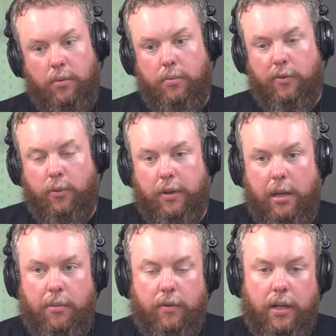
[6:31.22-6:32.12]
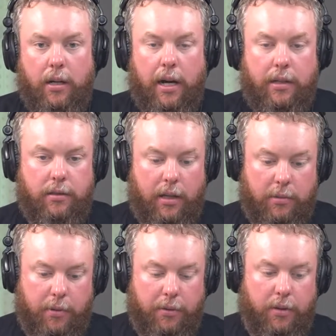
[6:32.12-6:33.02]
before we came over here, I actually
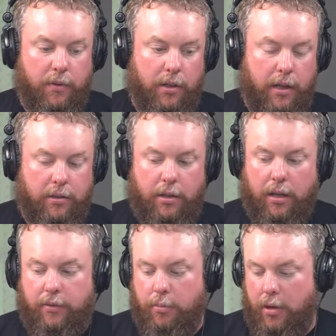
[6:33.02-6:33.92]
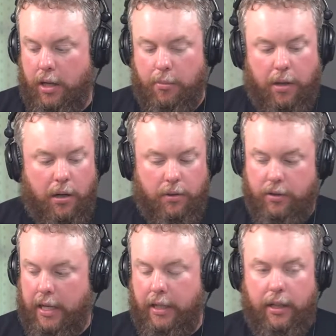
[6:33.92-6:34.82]
asked both of you, or asked Jeff to bring a bottle
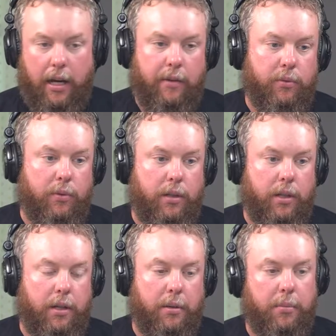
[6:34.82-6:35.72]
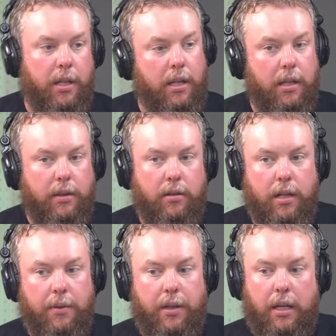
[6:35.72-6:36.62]
because I didn't have one. They're
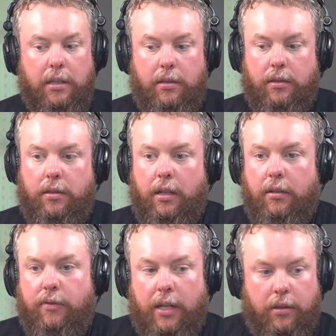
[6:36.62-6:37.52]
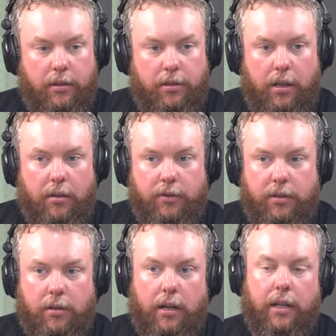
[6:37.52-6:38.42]
not the easiest thing to find on the shelf.
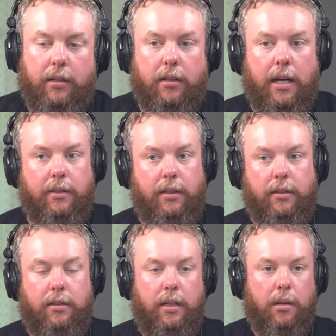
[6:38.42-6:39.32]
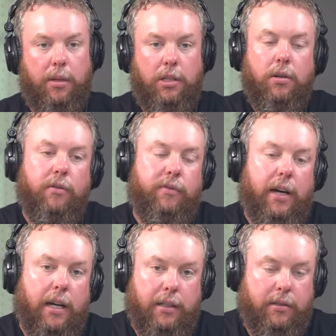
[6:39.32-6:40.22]
Just a regular 1910. I mean, you can
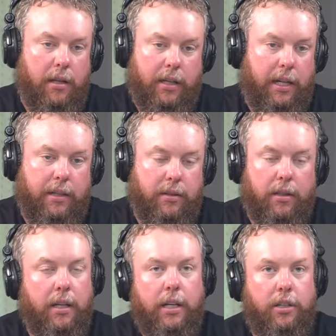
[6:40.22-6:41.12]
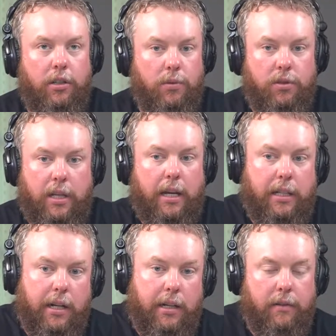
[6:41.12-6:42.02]
find it. It's not like it has a huge
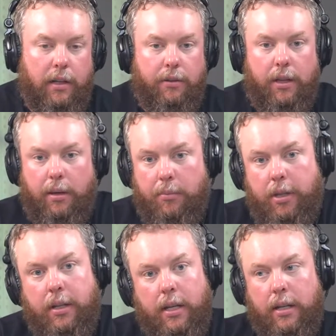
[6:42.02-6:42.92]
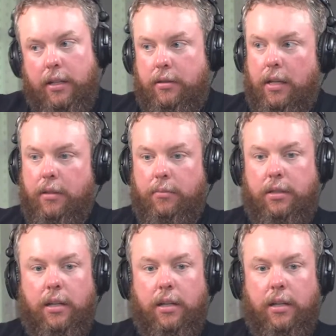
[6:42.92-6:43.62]
secondary or anything, but it's not. It's